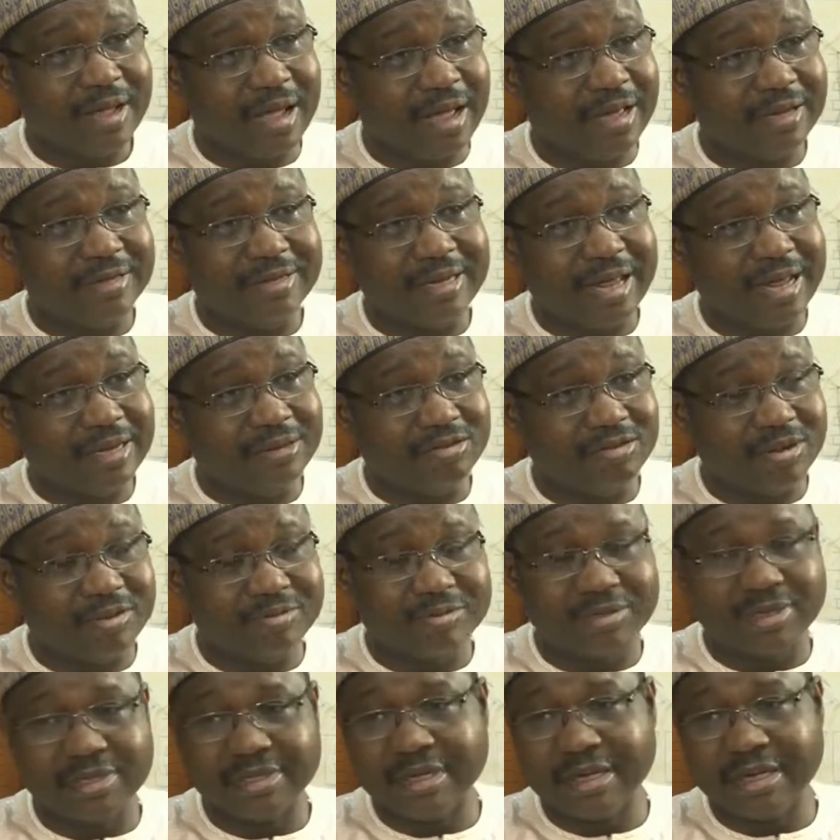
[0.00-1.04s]
And that
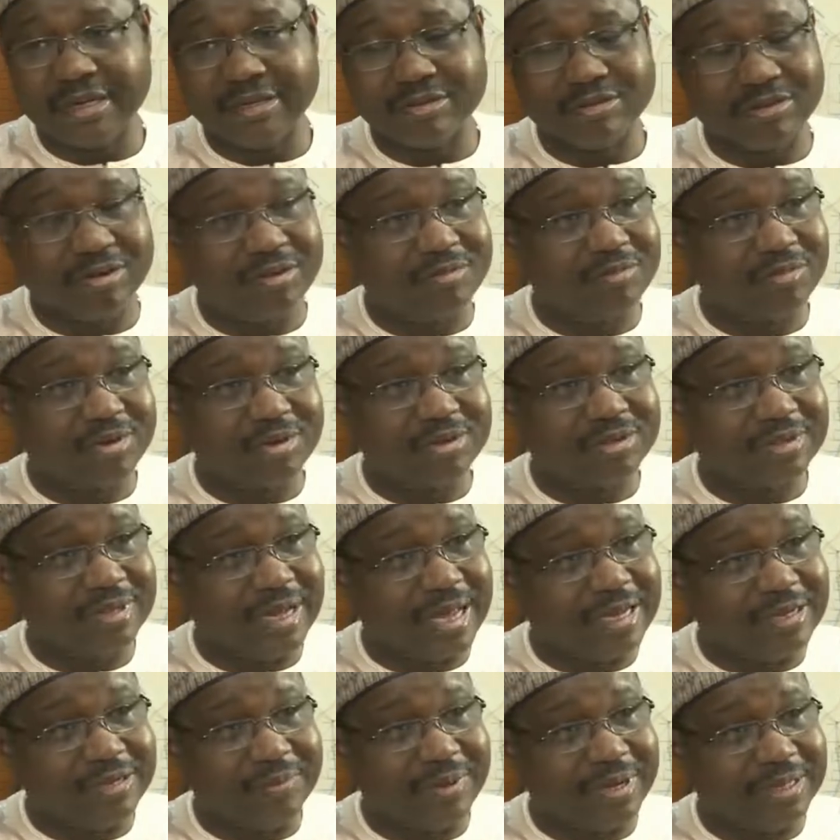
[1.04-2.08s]
substation is almost
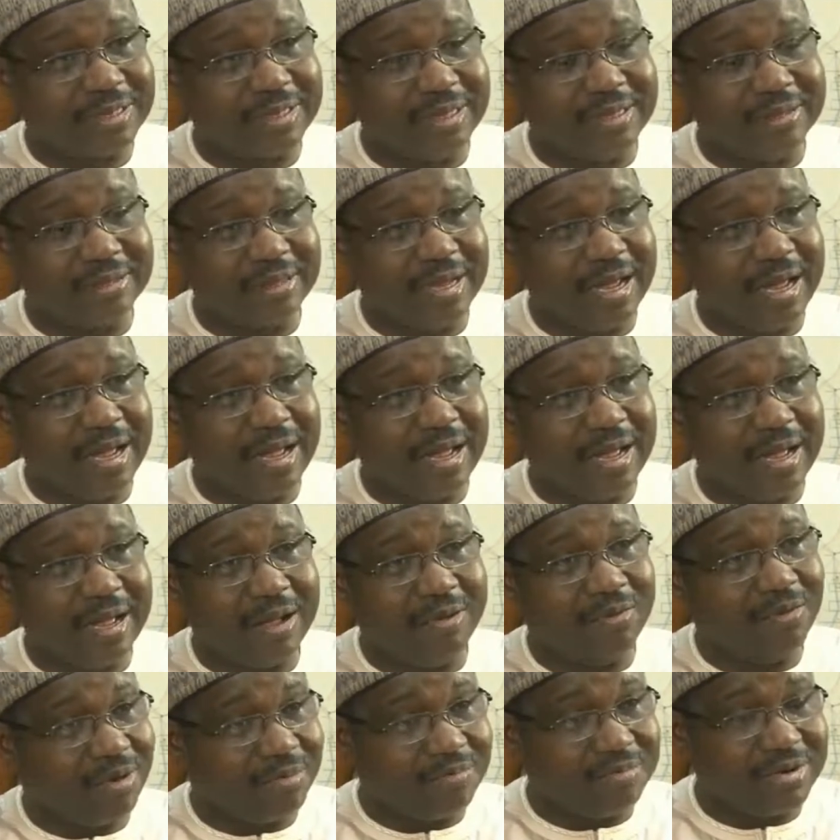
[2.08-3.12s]
90%
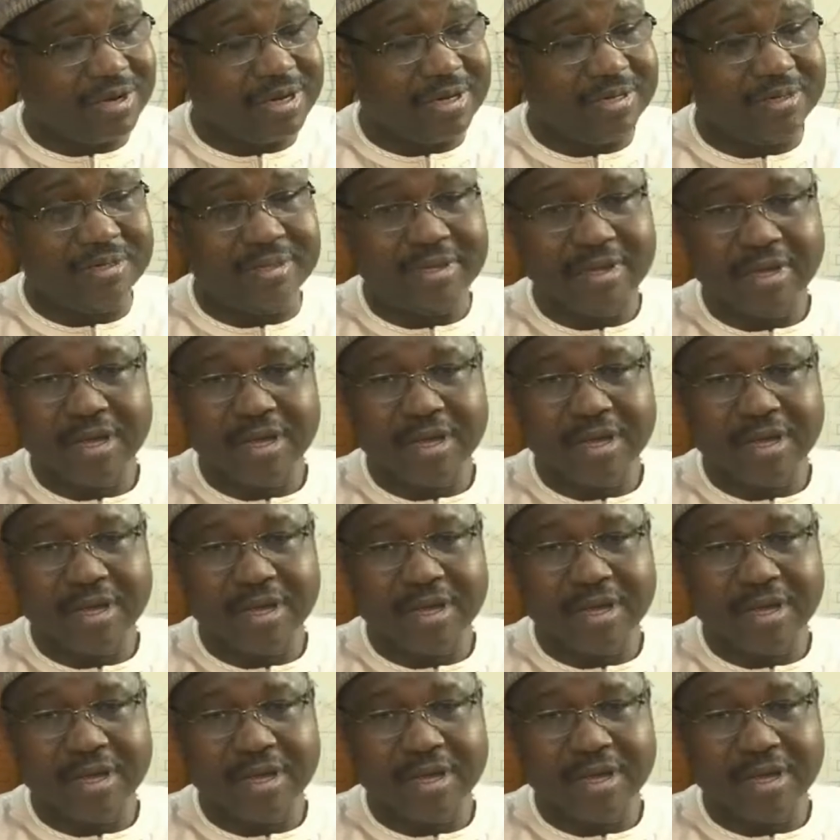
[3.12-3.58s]
complete.